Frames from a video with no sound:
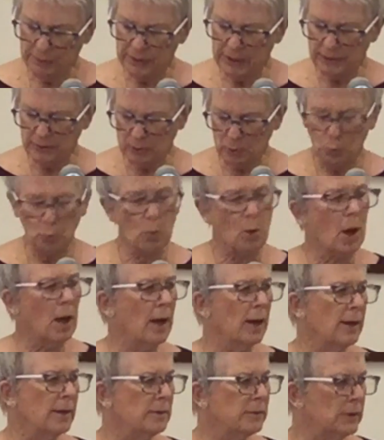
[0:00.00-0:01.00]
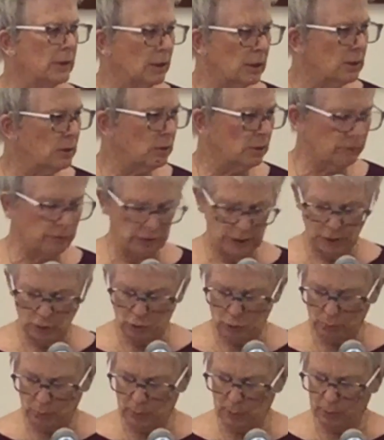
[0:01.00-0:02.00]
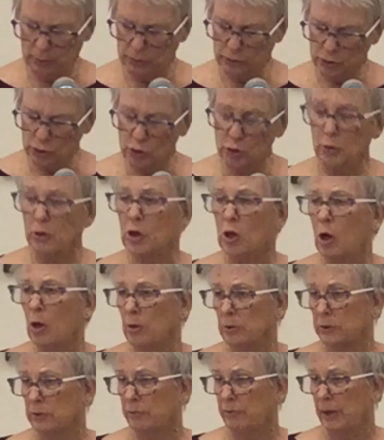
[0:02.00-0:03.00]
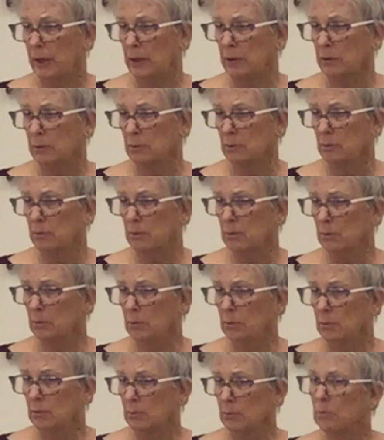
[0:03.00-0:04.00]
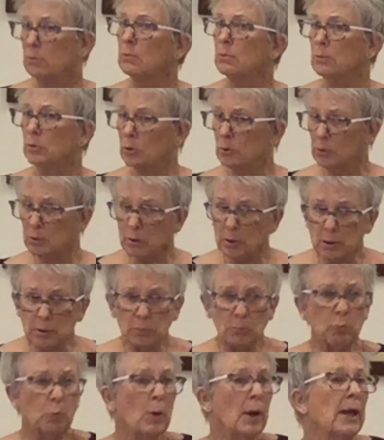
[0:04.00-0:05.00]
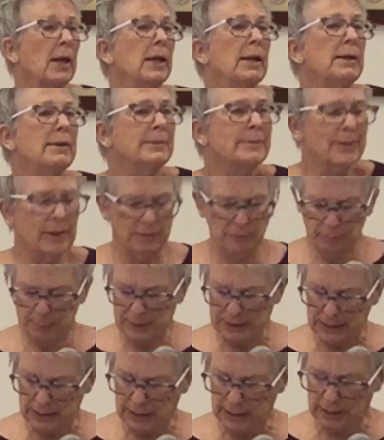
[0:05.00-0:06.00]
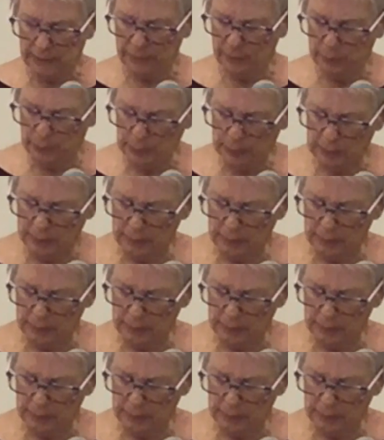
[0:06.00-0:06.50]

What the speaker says: that the wise individual should cultivate. Good ways of being in the